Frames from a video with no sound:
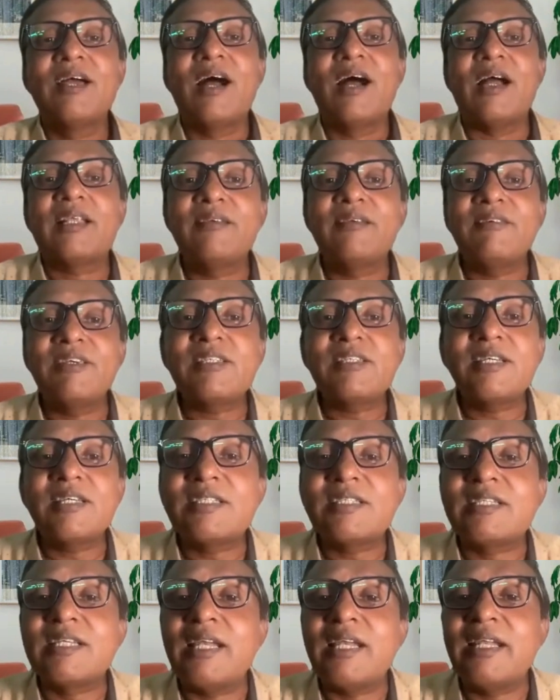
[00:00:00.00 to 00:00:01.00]
Agnivesha
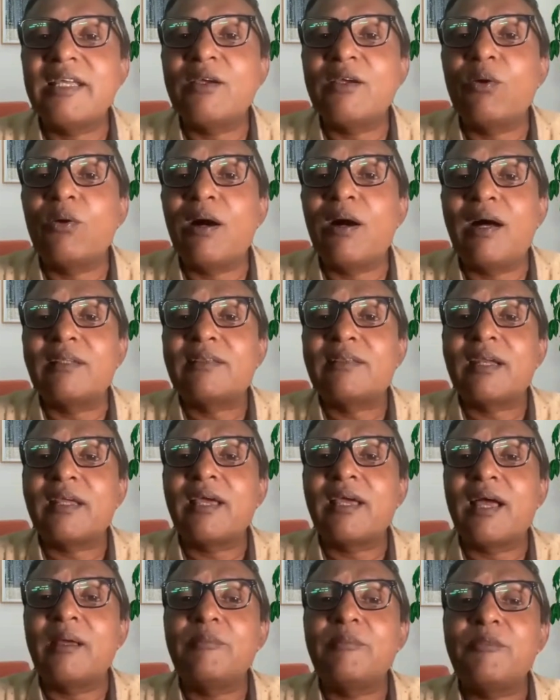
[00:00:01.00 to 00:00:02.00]
is telling, "Oh
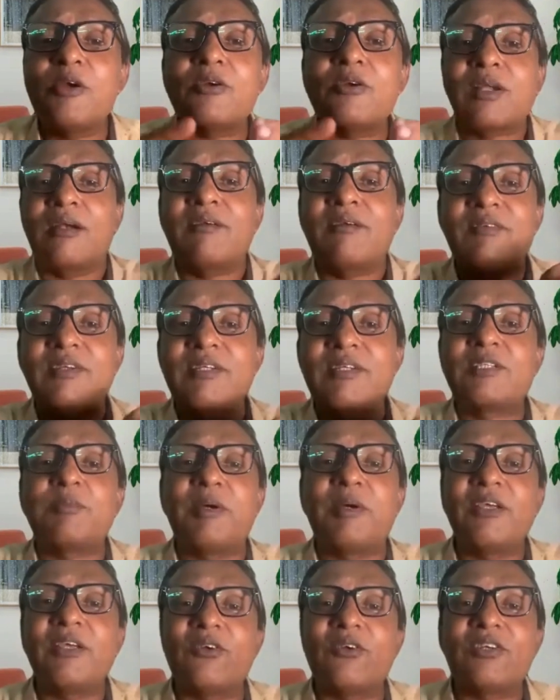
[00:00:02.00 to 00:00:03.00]
Atreya, I am not convinced
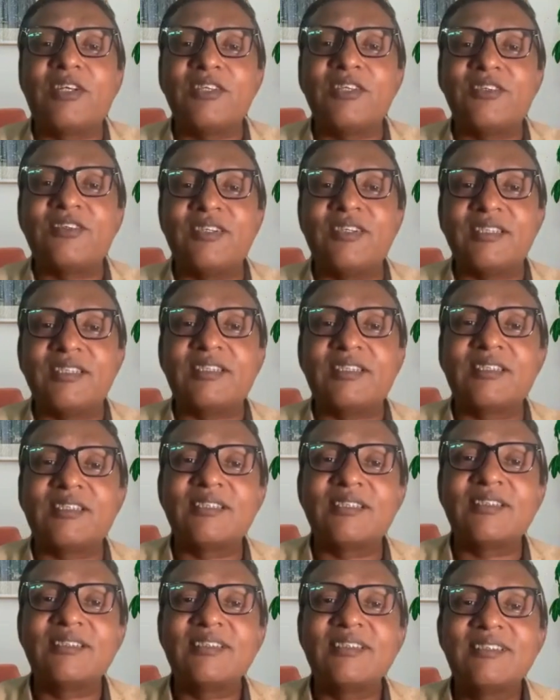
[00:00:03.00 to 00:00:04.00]
by your
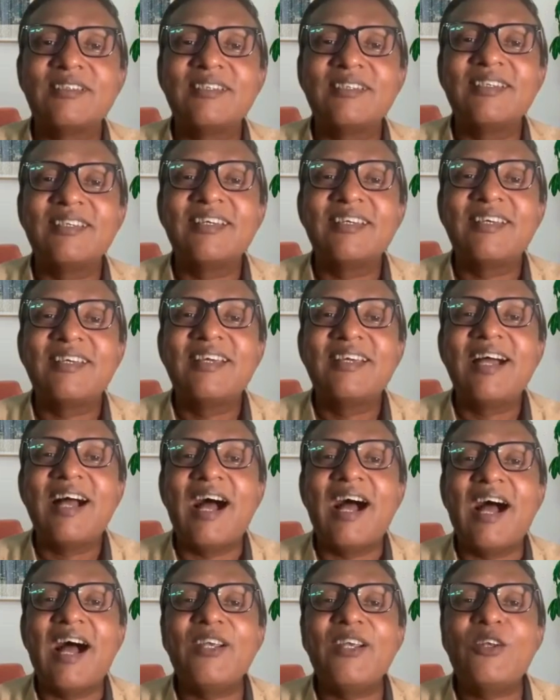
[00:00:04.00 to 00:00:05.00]
teachings.
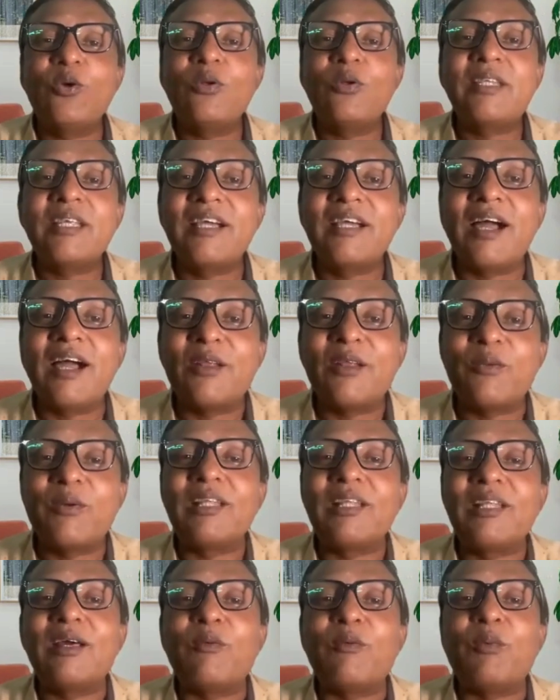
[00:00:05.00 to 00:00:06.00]
I don't think
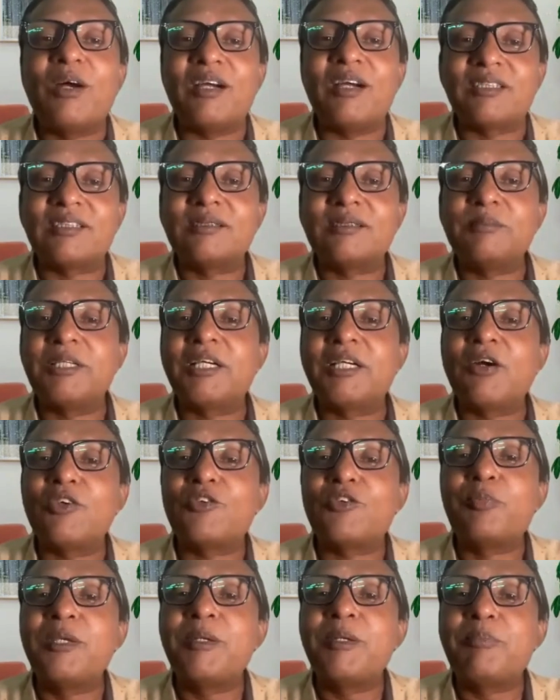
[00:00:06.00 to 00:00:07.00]
Ayurveda works,
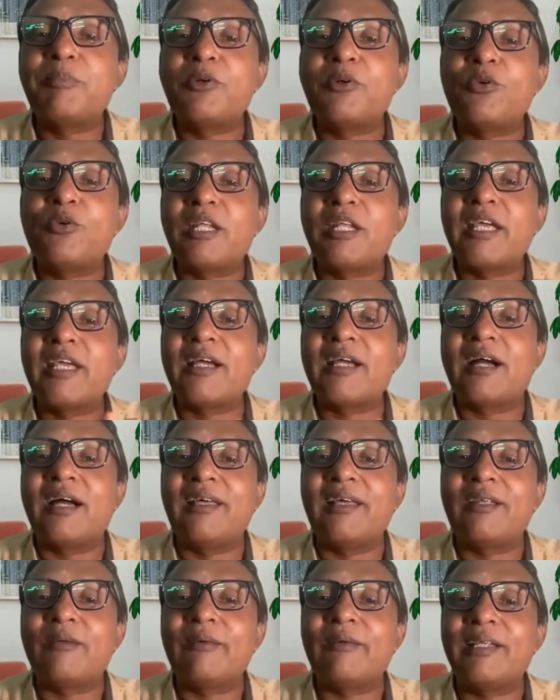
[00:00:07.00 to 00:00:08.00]
because people who take
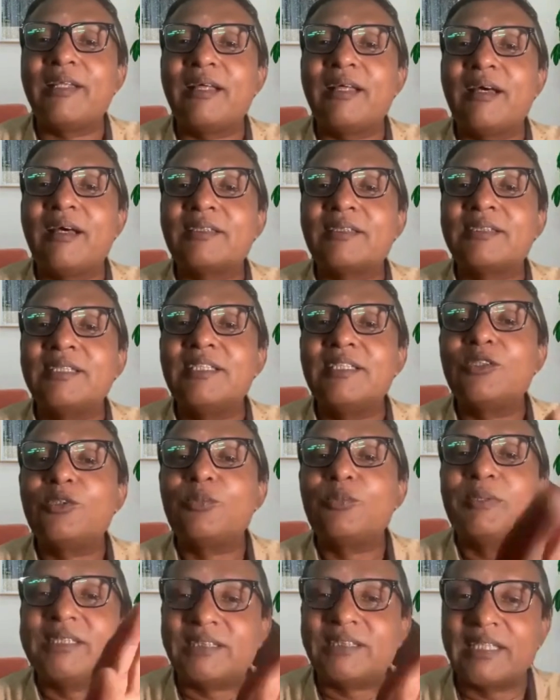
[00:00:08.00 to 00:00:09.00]
Ayurveda are seen
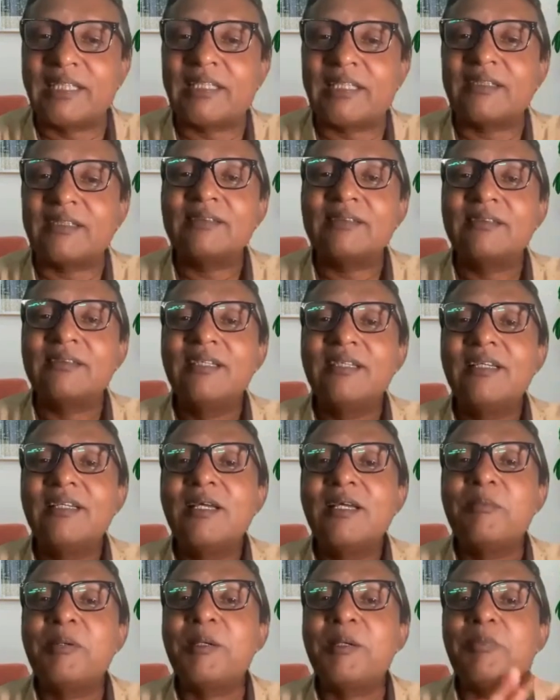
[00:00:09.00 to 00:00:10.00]
to be sick.
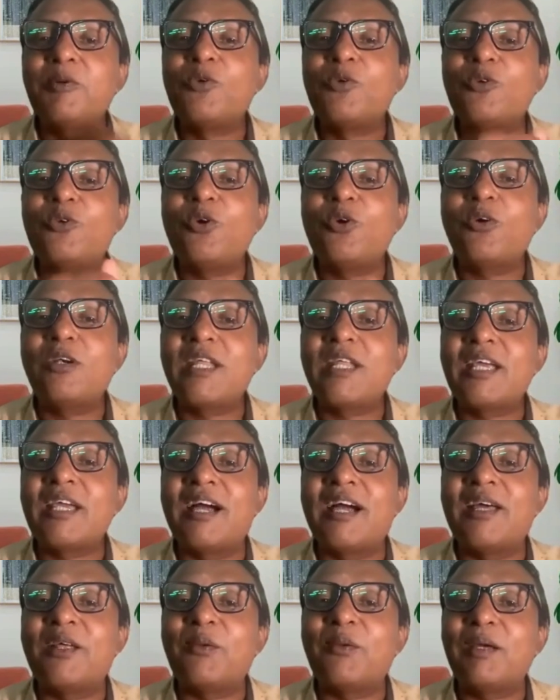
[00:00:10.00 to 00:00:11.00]
People who don't take
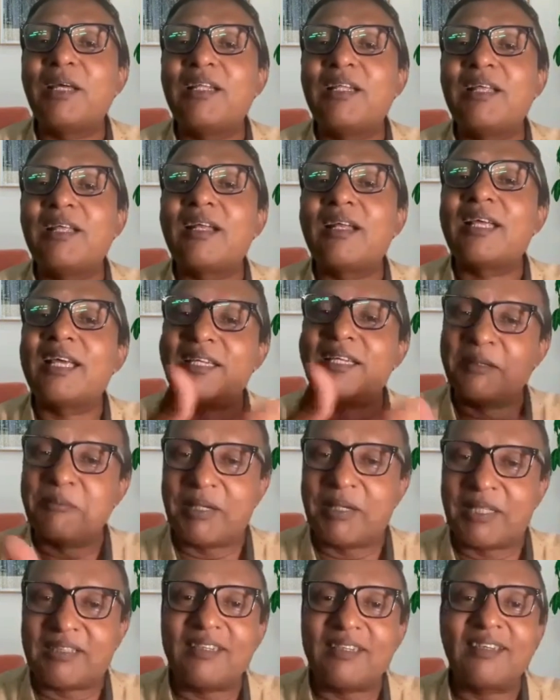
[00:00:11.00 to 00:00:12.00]
Ayurveda are getting
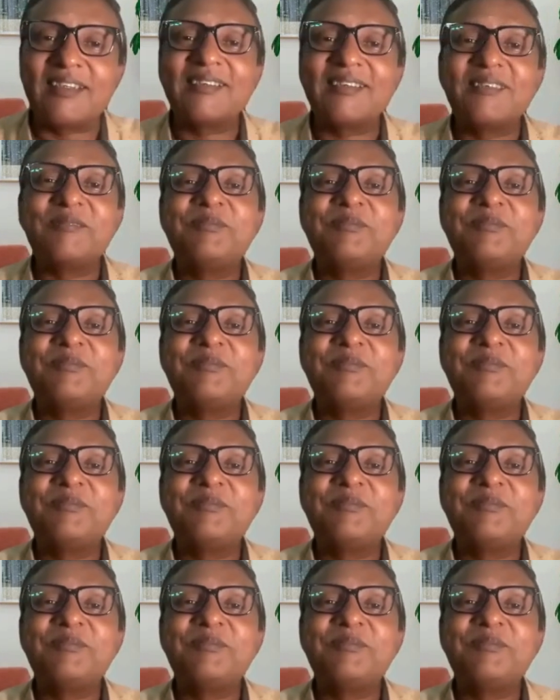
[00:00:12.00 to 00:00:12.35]
better.